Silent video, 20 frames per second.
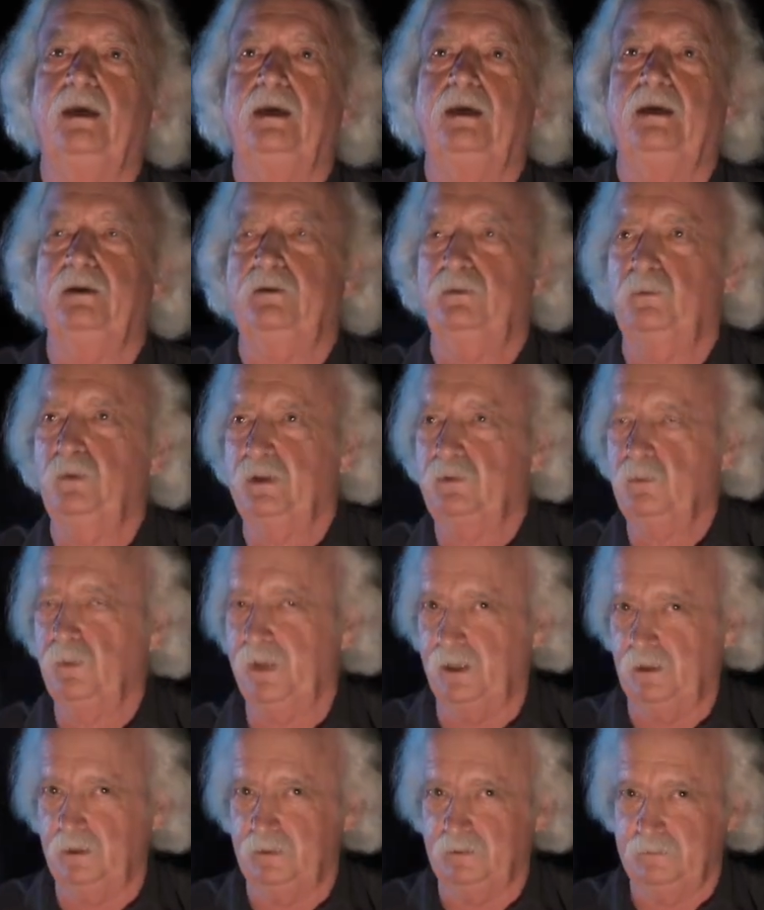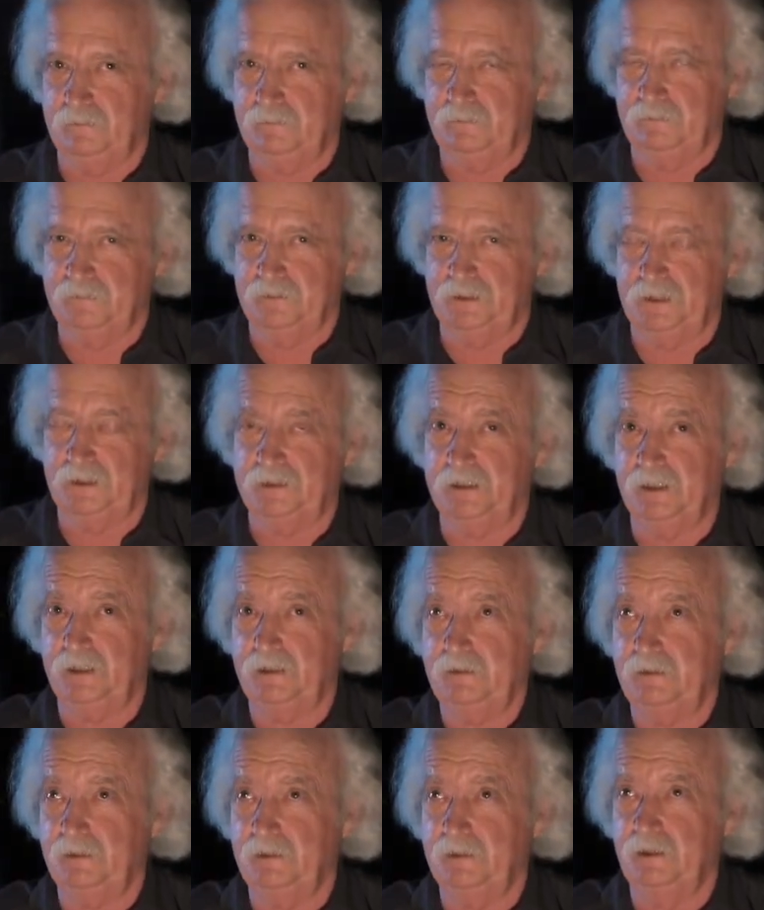It went well, she said,
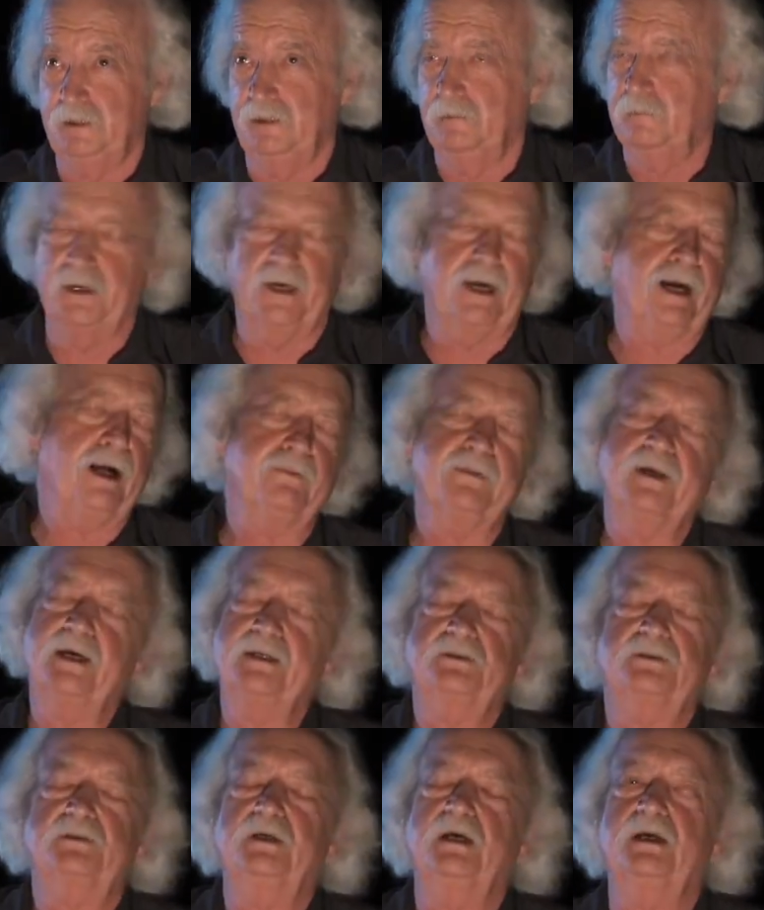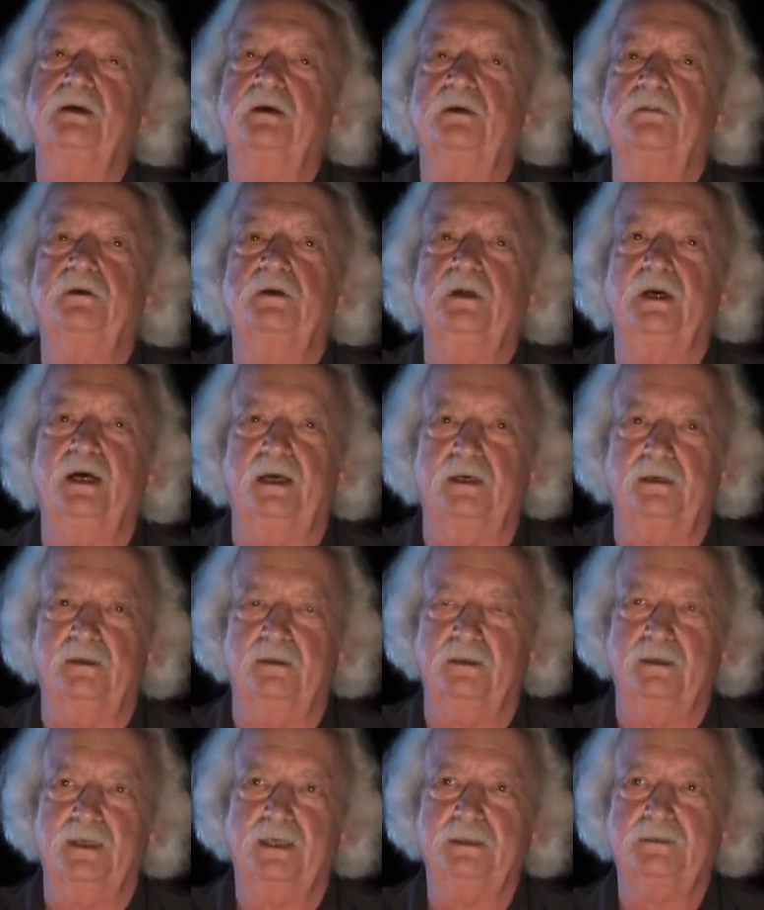but I'll not stay another night
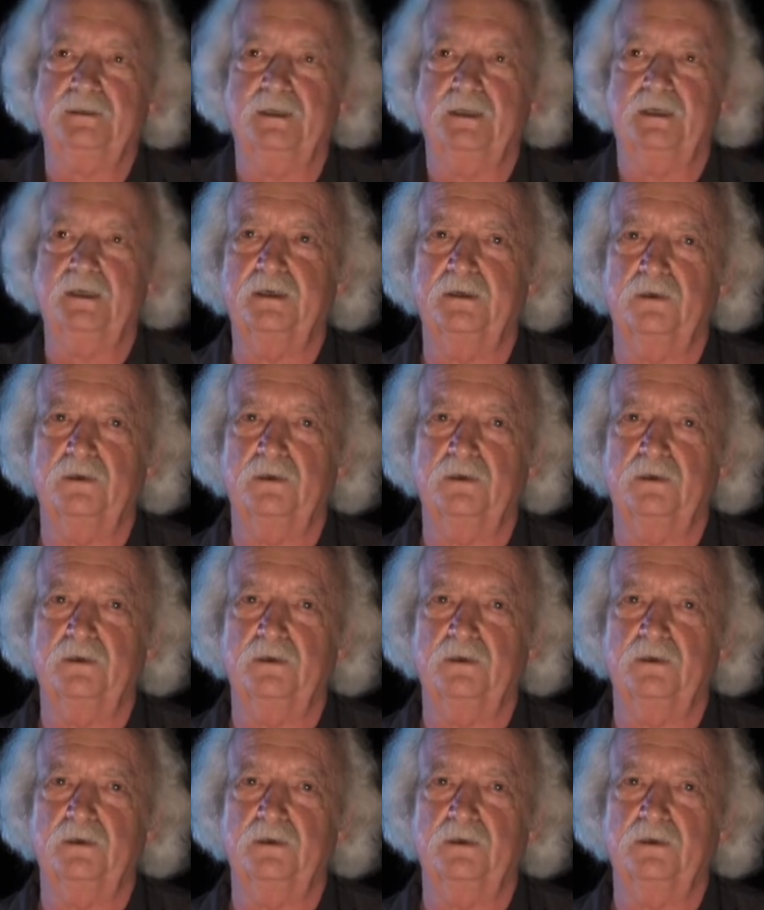unless I